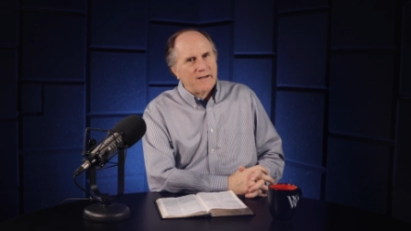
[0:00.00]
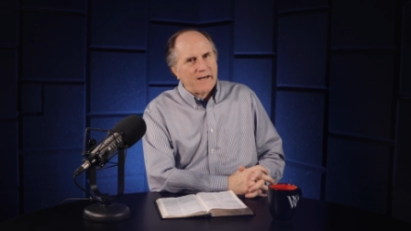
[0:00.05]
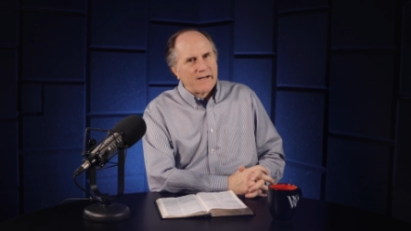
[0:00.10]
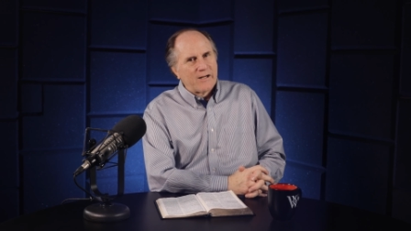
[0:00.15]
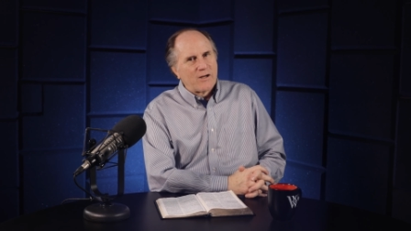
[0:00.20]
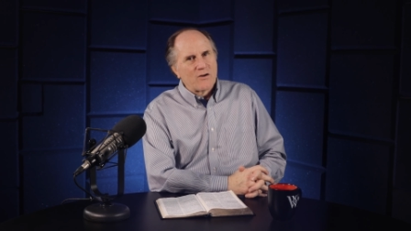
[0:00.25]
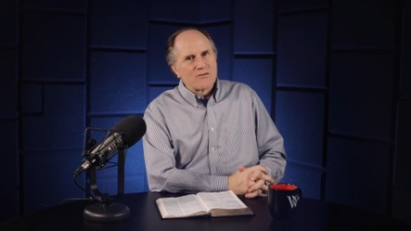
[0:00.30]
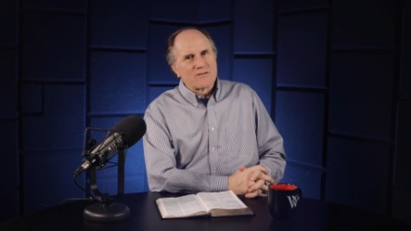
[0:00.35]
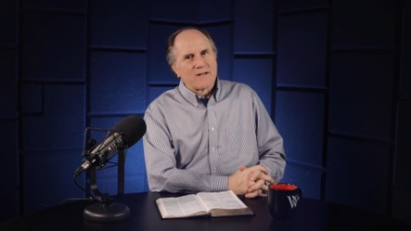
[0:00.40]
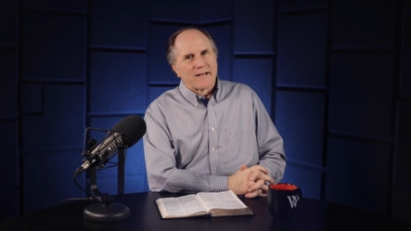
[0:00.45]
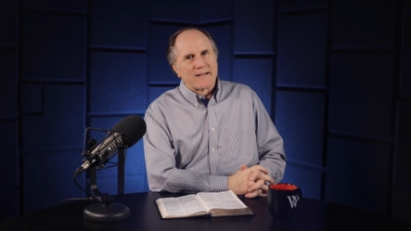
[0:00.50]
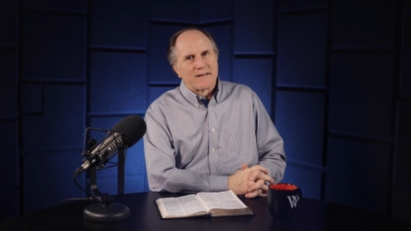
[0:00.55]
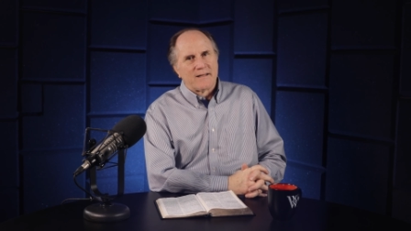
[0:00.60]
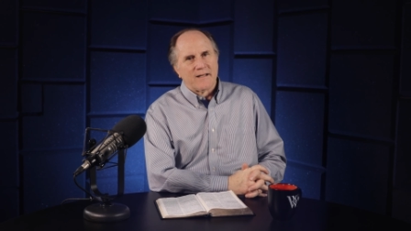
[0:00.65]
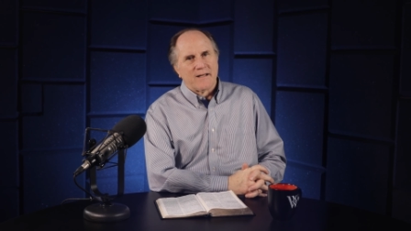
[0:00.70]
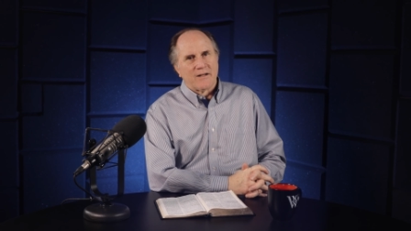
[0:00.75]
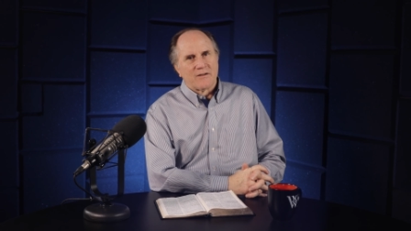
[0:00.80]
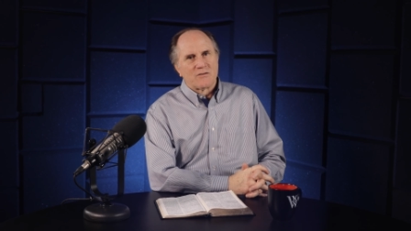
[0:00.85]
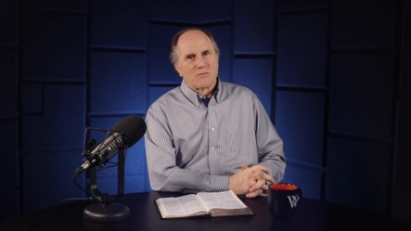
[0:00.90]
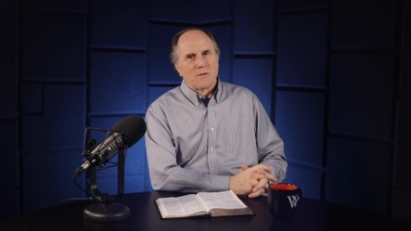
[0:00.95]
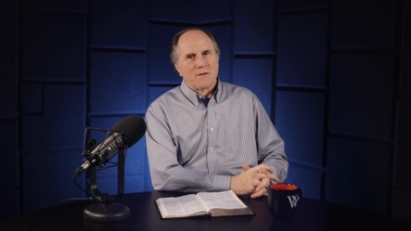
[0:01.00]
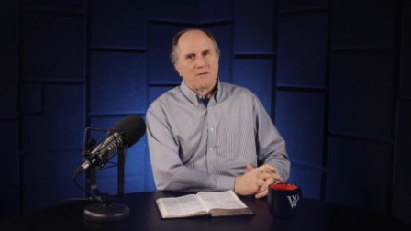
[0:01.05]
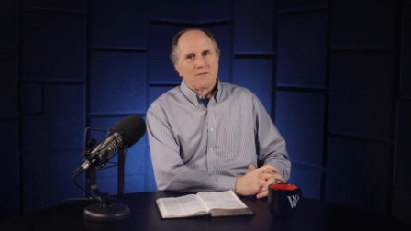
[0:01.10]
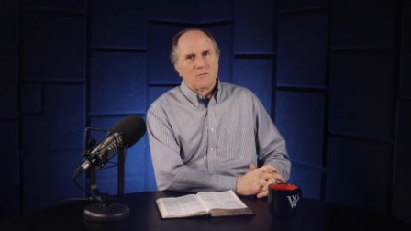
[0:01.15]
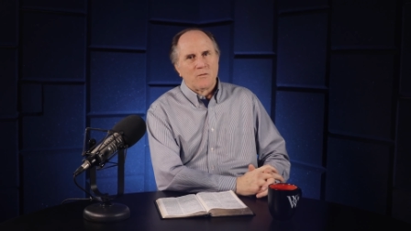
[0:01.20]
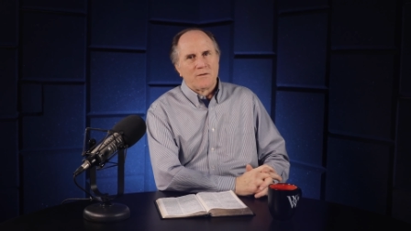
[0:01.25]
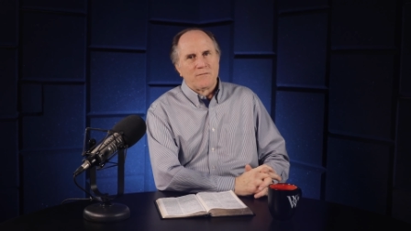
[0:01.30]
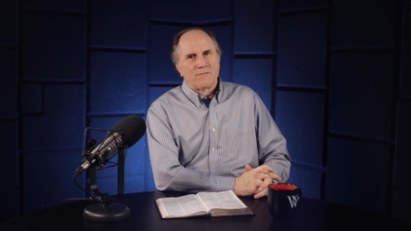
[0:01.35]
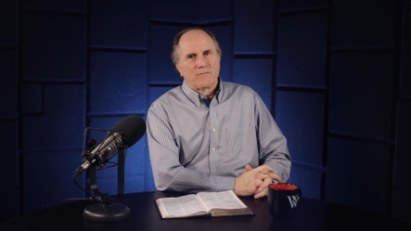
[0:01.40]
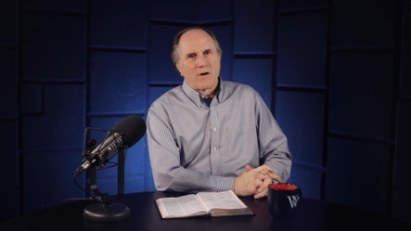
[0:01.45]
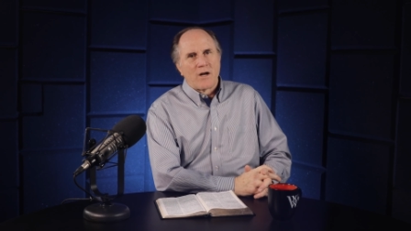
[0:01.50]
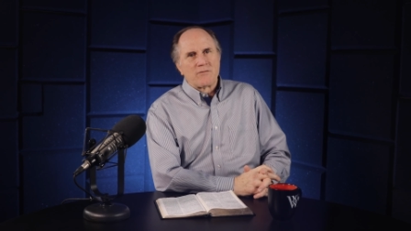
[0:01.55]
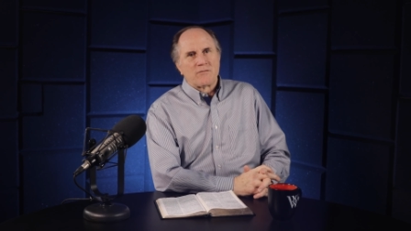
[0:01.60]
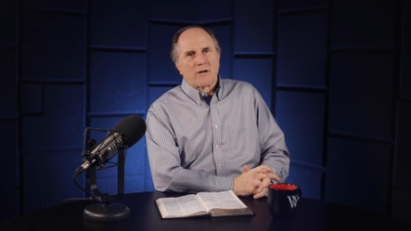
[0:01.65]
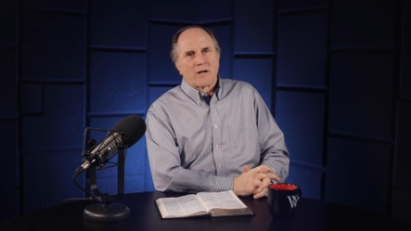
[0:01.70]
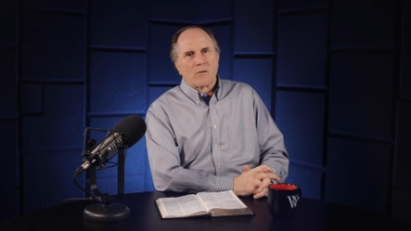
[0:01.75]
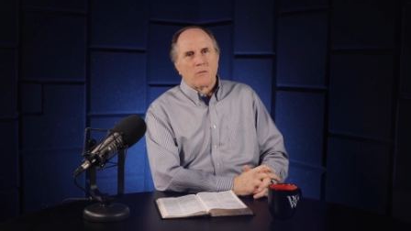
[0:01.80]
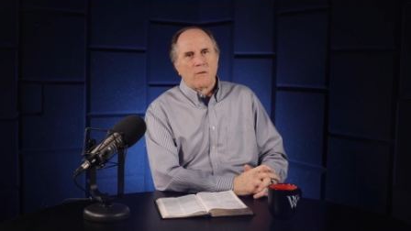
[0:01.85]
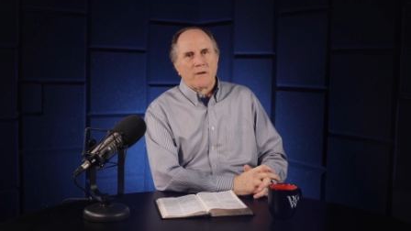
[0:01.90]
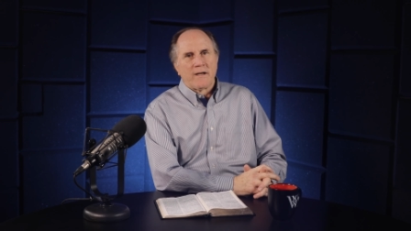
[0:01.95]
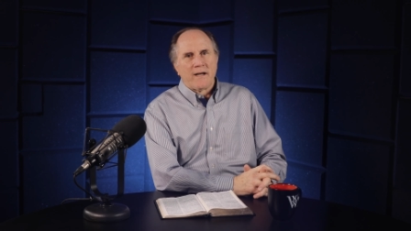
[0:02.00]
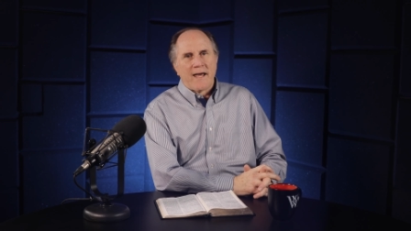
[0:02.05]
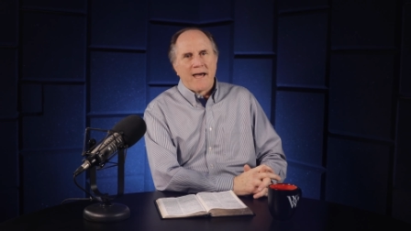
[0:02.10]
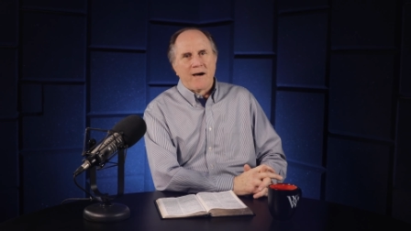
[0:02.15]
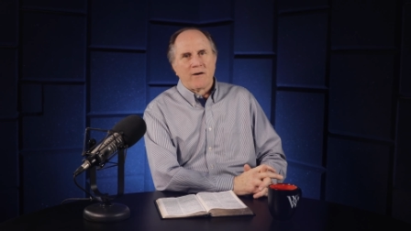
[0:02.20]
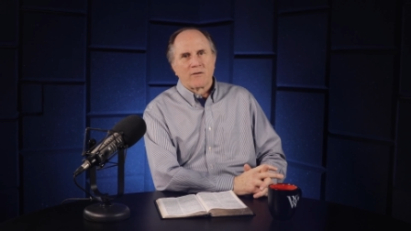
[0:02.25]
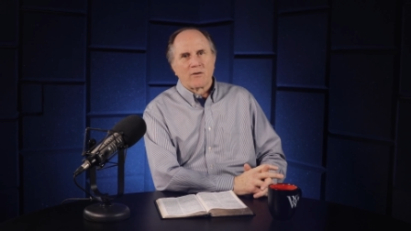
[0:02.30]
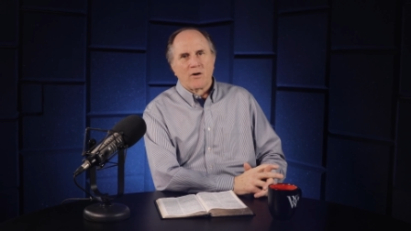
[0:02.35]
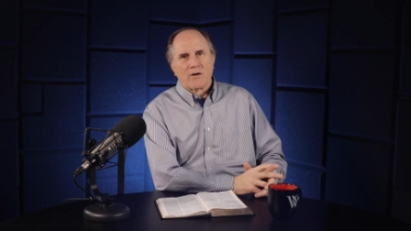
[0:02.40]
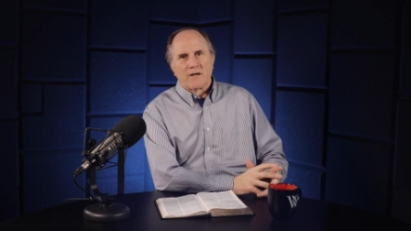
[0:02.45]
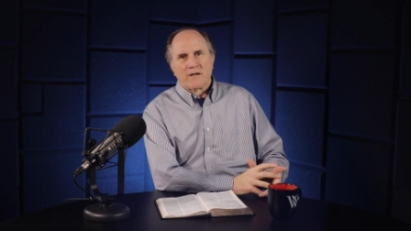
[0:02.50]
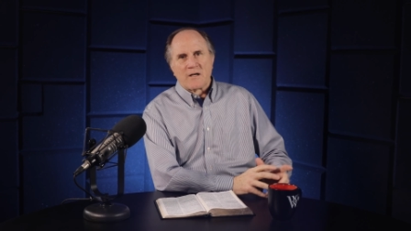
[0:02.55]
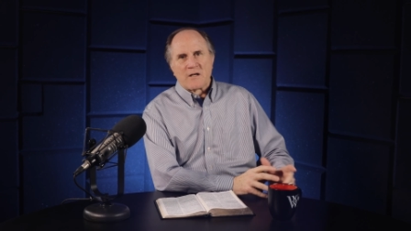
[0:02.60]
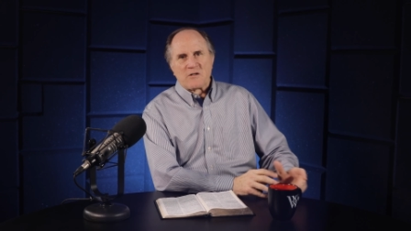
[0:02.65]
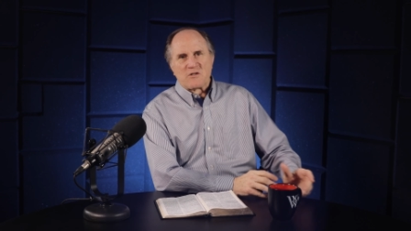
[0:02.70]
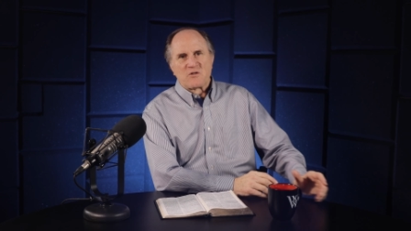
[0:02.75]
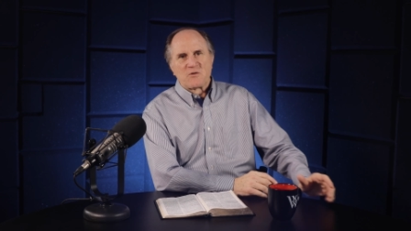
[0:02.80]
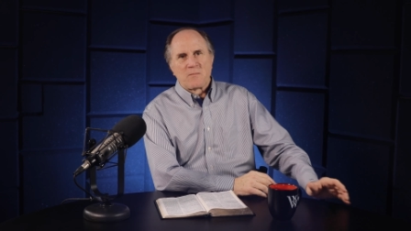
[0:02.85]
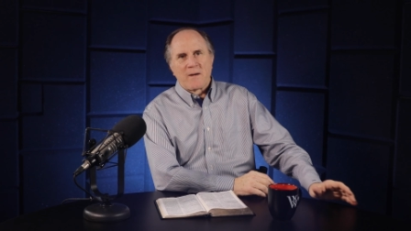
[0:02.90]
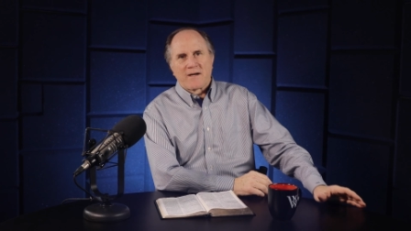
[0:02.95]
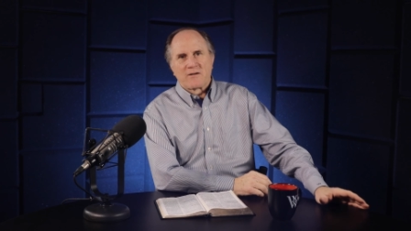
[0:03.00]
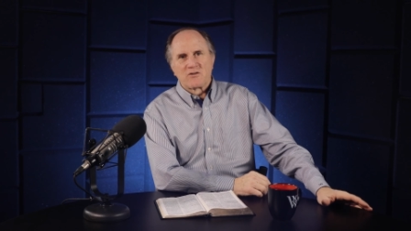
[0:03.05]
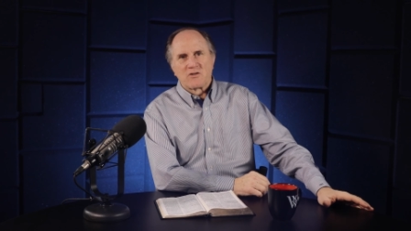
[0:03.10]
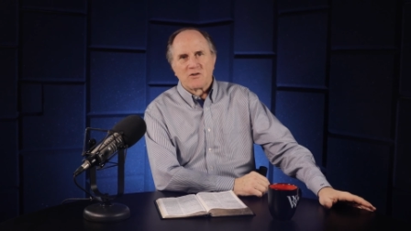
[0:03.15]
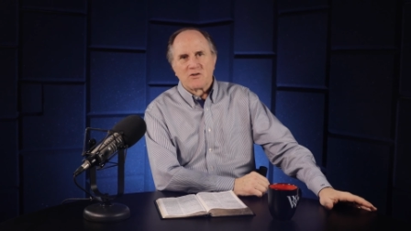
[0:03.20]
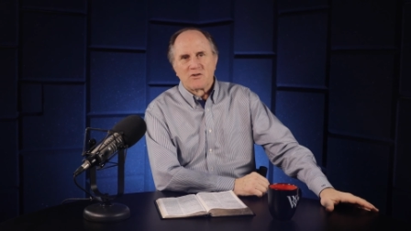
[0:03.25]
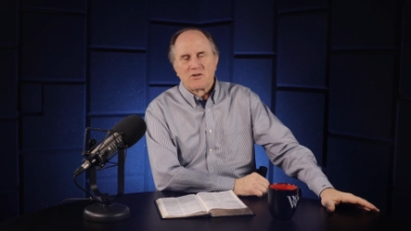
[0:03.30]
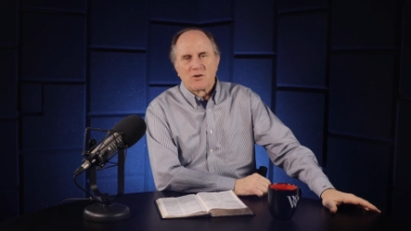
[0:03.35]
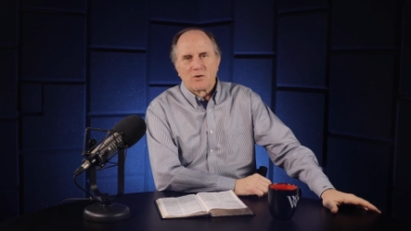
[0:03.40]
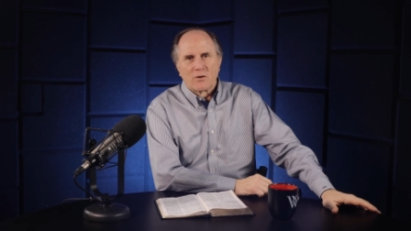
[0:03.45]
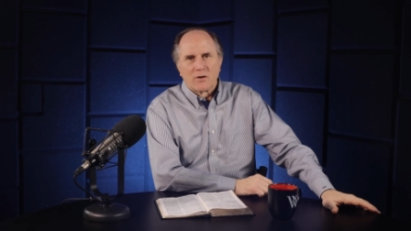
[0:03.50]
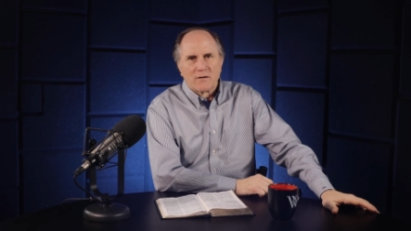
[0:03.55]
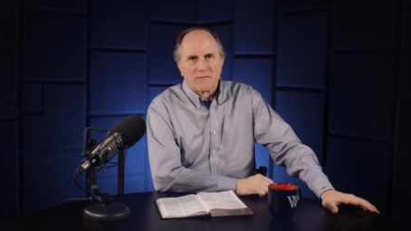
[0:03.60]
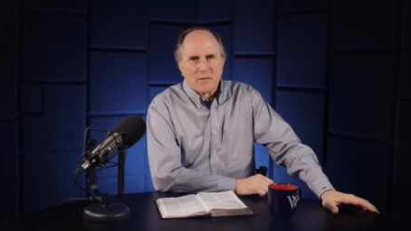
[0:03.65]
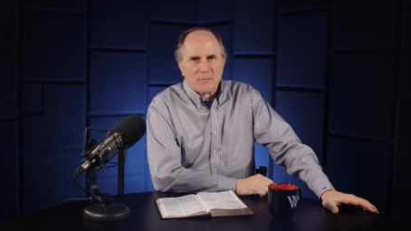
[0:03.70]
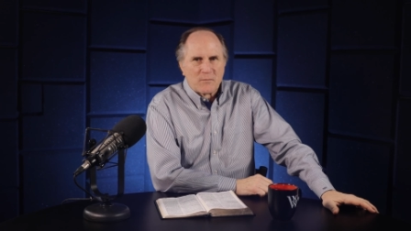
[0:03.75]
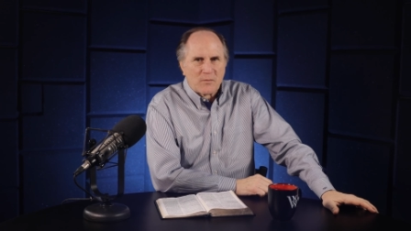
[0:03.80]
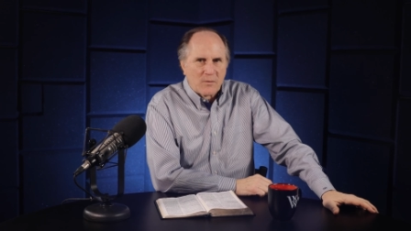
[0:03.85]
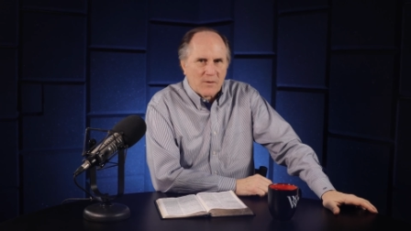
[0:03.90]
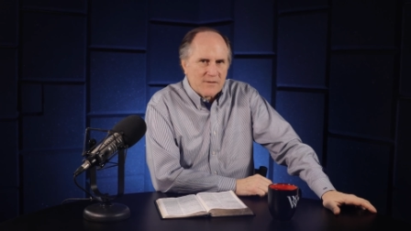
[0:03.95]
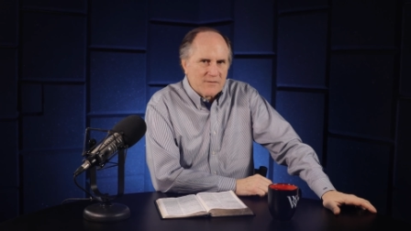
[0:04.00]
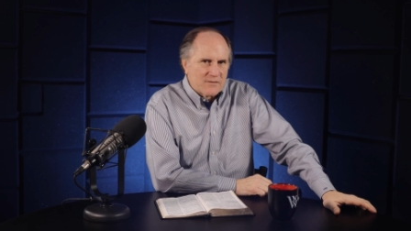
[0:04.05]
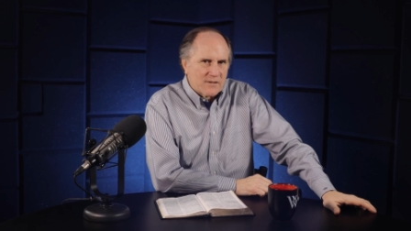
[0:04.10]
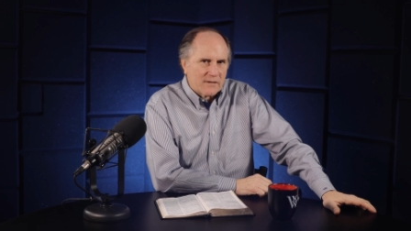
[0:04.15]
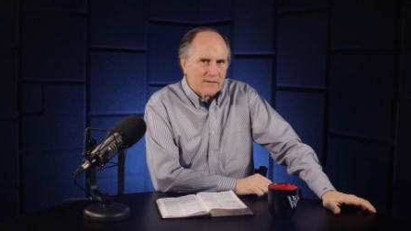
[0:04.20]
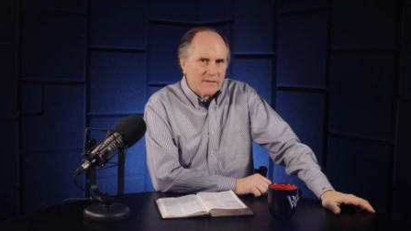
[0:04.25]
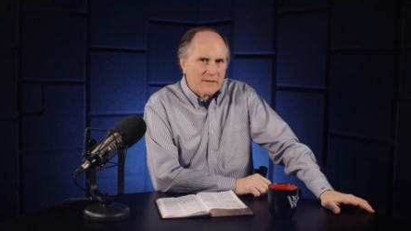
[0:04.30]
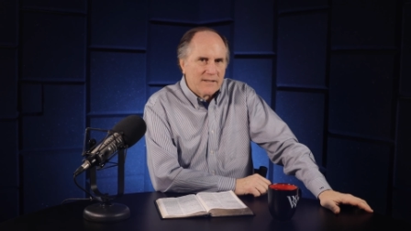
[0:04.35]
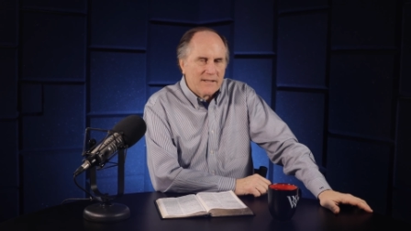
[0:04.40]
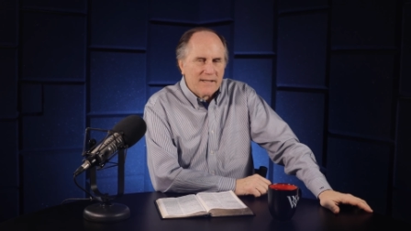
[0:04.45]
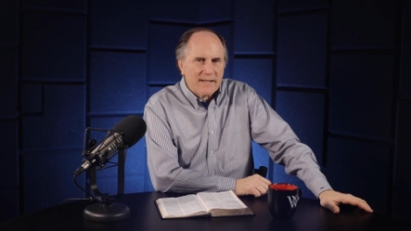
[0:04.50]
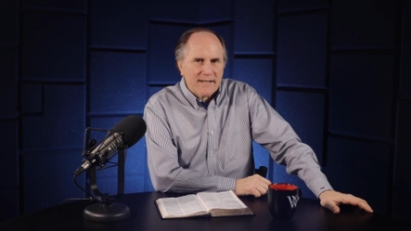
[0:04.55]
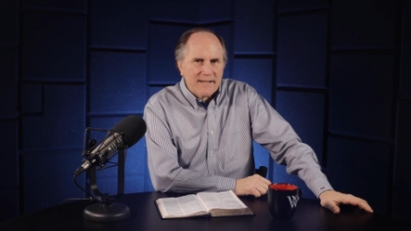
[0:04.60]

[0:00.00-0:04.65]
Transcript: And it goes like this. When, when Frederick went out on an inspection tour of a prison,